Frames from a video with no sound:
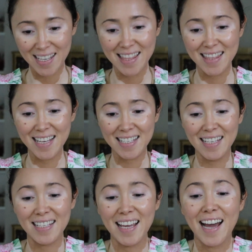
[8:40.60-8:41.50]
This
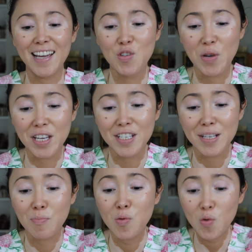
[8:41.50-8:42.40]
is a hydrangea
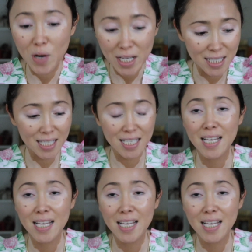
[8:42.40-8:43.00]
print,